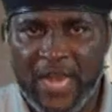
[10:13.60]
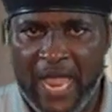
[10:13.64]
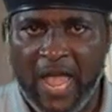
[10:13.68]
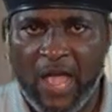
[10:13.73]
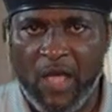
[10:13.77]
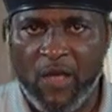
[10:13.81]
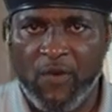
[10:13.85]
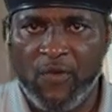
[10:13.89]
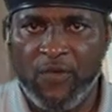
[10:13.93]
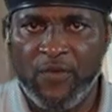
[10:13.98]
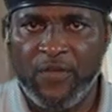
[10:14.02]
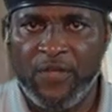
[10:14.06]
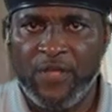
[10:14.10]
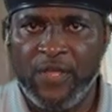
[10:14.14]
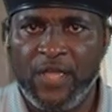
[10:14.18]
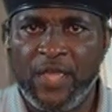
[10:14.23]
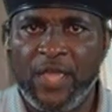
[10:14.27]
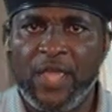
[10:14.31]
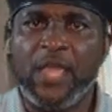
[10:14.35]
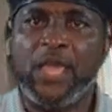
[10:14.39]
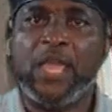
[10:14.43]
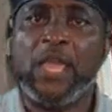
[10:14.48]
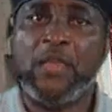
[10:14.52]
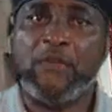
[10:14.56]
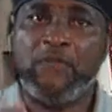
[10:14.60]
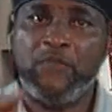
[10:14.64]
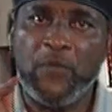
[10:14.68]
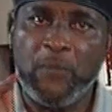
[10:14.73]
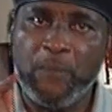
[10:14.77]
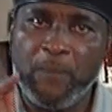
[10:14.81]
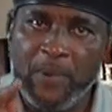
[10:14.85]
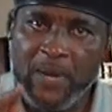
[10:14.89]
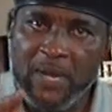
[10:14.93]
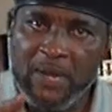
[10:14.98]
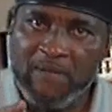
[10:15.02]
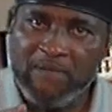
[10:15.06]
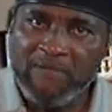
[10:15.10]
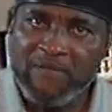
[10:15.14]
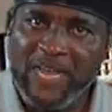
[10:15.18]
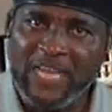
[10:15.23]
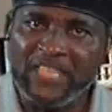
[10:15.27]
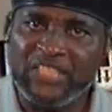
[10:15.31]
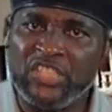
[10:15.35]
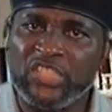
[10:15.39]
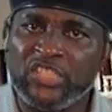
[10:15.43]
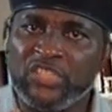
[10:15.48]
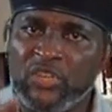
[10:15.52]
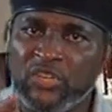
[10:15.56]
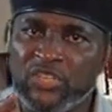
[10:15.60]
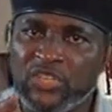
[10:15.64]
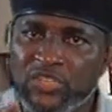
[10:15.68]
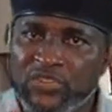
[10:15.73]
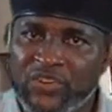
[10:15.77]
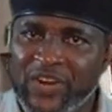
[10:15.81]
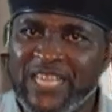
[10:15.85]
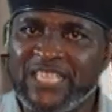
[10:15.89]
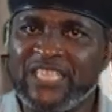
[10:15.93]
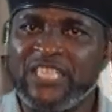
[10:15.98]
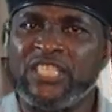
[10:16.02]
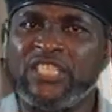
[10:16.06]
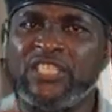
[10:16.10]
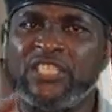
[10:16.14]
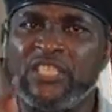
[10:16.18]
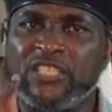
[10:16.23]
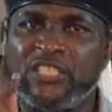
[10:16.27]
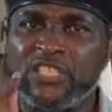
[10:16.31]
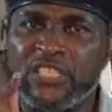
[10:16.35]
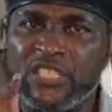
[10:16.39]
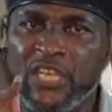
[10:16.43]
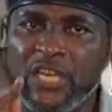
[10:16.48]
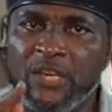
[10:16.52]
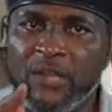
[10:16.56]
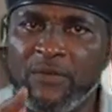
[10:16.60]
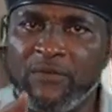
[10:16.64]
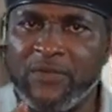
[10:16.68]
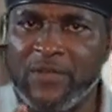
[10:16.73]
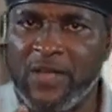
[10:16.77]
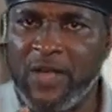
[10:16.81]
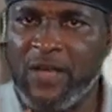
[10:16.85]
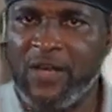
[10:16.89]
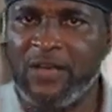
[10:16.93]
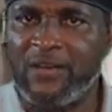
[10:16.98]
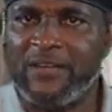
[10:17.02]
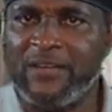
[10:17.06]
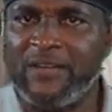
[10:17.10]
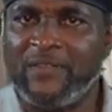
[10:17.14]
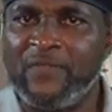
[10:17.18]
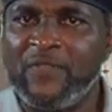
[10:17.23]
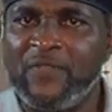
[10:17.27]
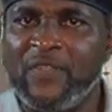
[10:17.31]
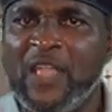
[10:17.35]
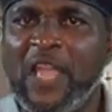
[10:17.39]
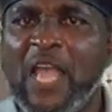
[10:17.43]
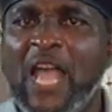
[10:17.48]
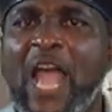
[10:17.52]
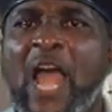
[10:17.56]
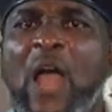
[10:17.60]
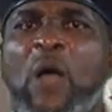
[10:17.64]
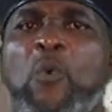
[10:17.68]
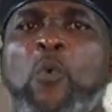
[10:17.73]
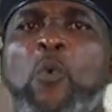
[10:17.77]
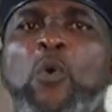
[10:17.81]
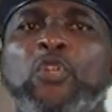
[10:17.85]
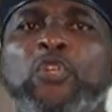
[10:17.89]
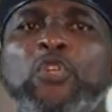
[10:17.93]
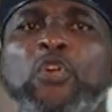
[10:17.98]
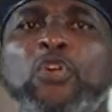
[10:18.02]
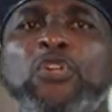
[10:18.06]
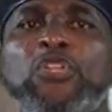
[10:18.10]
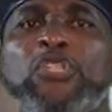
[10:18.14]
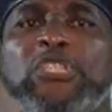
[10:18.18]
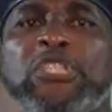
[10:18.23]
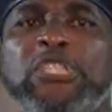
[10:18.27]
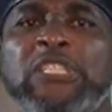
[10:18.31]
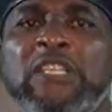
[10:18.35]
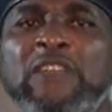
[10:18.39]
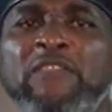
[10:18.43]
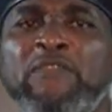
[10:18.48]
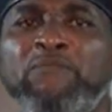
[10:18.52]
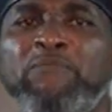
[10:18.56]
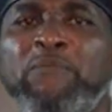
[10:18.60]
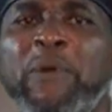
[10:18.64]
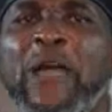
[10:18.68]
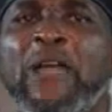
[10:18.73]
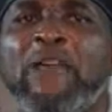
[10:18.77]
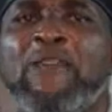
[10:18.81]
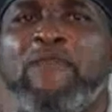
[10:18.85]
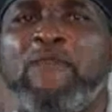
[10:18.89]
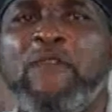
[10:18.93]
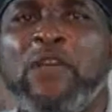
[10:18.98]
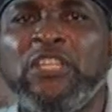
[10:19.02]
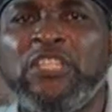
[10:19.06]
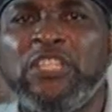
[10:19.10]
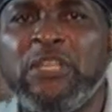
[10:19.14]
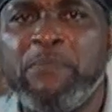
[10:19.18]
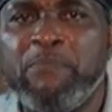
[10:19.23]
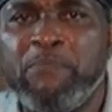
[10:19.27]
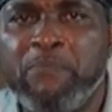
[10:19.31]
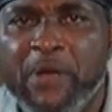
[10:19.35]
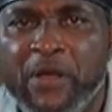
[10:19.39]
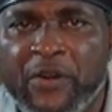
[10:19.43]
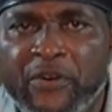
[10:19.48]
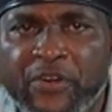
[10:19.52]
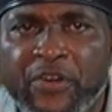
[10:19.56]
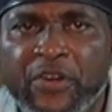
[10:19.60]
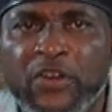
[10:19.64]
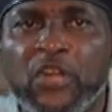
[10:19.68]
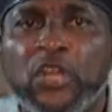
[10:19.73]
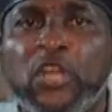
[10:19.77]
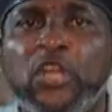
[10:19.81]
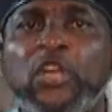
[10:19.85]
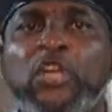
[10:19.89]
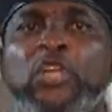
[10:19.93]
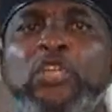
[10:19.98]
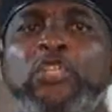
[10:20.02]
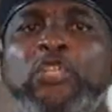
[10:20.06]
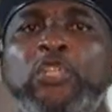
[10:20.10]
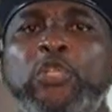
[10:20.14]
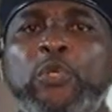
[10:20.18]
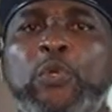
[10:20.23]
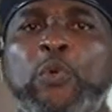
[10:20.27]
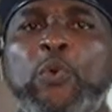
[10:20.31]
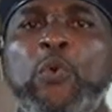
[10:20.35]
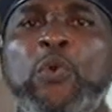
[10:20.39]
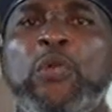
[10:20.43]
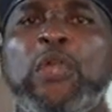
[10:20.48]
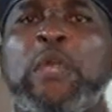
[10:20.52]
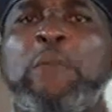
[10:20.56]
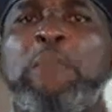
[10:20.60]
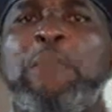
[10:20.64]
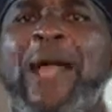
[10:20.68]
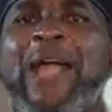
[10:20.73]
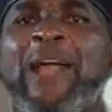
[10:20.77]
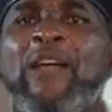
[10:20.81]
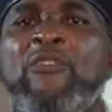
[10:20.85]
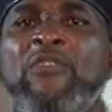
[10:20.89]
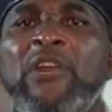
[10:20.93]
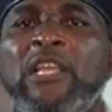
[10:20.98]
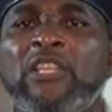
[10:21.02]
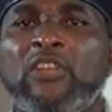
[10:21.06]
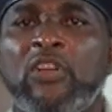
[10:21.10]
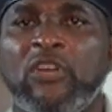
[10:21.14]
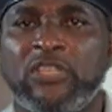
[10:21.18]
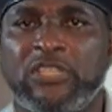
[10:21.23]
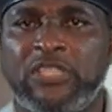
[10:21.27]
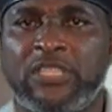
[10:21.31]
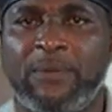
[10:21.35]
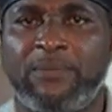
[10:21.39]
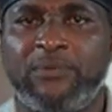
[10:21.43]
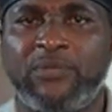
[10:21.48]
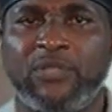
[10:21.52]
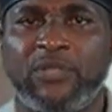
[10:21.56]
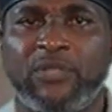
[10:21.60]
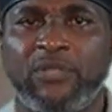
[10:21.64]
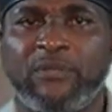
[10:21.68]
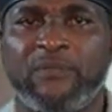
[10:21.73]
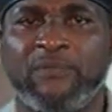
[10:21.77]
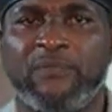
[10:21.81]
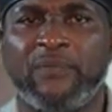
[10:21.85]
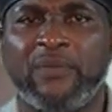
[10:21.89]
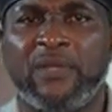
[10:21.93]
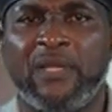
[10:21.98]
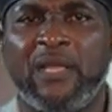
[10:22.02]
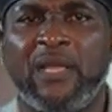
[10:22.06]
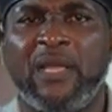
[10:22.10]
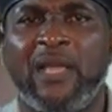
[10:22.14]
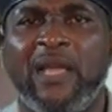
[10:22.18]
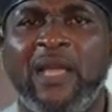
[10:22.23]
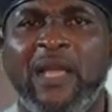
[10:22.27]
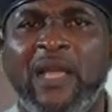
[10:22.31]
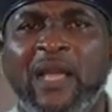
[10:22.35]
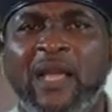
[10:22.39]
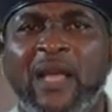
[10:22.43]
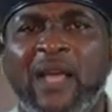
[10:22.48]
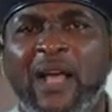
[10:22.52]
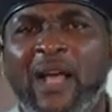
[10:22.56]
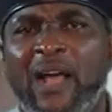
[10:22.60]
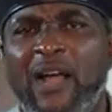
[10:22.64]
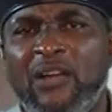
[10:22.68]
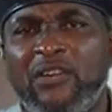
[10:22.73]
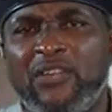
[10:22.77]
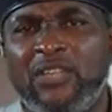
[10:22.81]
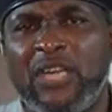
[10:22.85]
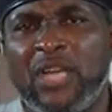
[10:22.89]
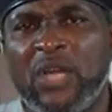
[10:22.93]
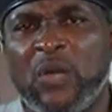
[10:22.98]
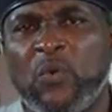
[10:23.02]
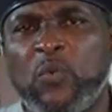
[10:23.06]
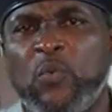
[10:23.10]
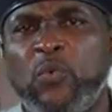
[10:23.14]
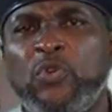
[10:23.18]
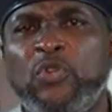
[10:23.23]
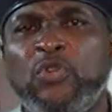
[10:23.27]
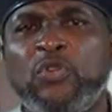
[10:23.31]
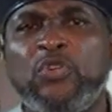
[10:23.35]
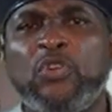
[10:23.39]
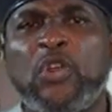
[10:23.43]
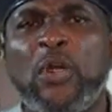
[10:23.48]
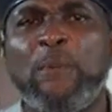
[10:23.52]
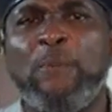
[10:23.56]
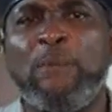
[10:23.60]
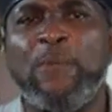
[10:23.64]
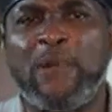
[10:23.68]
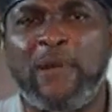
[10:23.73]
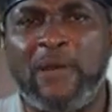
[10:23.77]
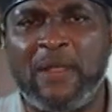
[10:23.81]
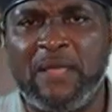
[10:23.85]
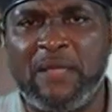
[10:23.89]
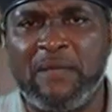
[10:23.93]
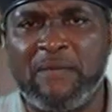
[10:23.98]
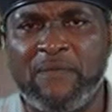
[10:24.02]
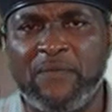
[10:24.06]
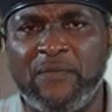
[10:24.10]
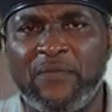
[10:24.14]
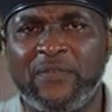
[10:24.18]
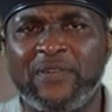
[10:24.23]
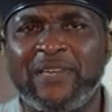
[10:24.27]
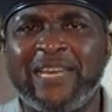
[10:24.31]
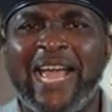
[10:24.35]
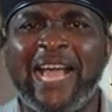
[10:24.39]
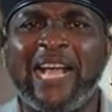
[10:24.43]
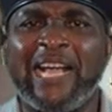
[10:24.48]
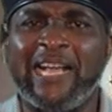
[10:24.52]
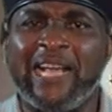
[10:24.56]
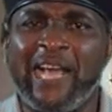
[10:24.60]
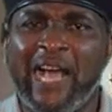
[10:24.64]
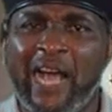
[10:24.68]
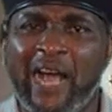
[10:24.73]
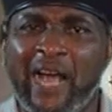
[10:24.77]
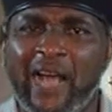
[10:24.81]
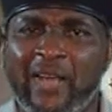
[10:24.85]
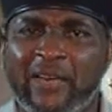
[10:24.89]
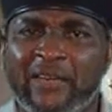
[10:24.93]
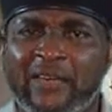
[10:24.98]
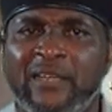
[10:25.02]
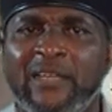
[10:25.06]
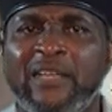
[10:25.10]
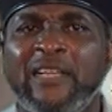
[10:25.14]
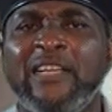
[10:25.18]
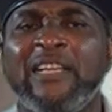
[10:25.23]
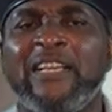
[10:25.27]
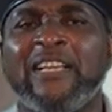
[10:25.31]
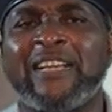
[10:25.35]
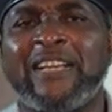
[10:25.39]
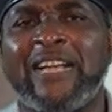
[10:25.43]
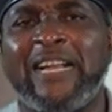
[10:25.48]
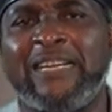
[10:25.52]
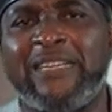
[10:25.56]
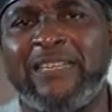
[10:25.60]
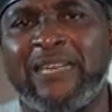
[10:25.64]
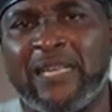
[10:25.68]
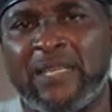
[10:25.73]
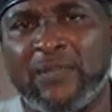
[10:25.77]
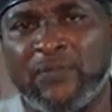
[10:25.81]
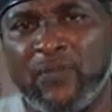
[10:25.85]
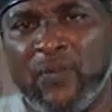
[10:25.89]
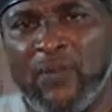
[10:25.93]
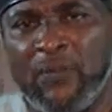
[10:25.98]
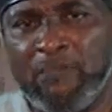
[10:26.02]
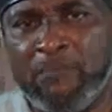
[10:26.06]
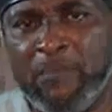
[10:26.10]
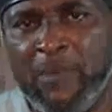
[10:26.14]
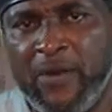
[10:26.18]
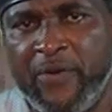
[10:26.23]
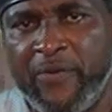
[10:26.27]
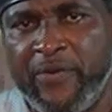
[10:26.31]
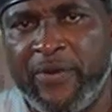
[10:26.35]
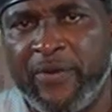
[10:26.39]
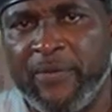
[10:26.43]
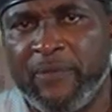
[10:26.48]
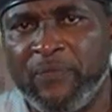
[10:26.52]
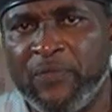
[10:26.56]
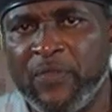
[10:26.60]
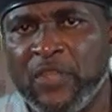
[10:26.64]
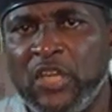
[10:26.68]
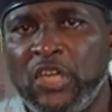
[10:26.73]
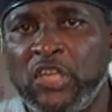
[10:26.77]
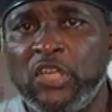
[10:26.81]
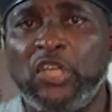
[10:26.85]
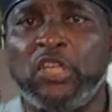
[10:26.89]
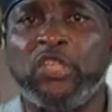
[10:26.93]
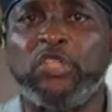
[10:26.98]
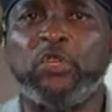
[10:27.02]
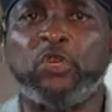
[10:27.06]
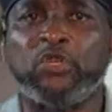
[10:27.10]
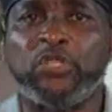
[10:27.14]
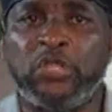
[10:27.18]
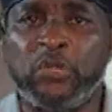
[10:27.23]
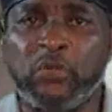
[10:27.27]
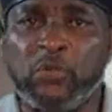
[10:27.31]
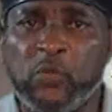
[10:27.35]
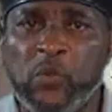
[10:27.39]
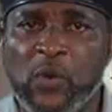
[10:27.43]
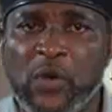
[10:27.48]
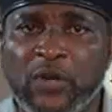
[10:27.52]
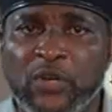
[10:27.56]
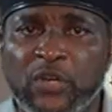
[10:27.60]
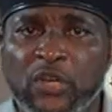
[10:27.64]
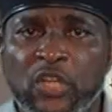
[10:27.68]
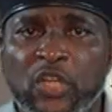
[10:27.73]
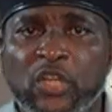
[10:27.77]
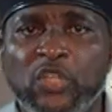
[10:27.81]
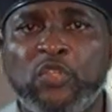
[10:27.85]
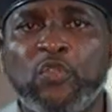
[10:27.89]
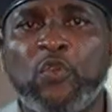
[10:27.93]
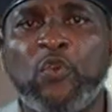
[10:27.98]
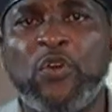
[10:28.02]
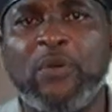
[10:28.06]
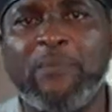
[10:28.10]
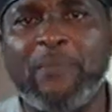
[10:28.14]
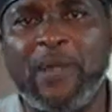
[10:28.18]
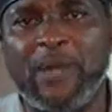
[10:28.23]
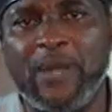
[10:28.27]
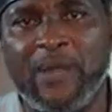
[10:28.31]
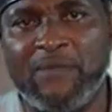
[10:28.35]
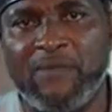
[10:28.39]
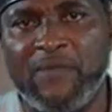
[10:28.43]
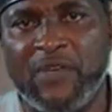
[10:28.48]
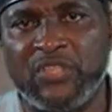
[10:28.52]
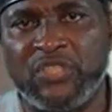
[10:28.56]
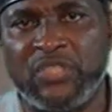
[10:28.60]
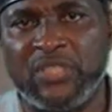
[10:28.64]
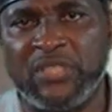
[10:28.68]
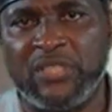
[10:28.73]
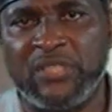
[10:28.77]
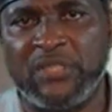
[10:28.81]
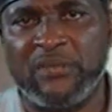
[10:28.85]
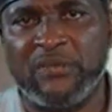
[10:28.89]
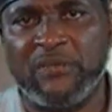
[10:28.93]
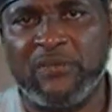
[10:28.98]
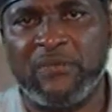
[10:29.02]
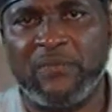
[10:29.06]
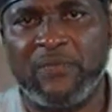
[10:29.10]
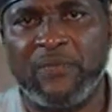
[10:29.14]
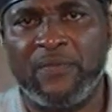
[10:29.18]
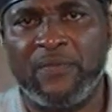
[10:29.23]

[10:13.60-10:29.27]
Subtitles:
Now, if you believe that Jesus Christ is the Son of God and was conceived by Virgin Mary through Immaculate Conception, how then would you not believe that God can transform Mary, the chosen one, to remain a virgin?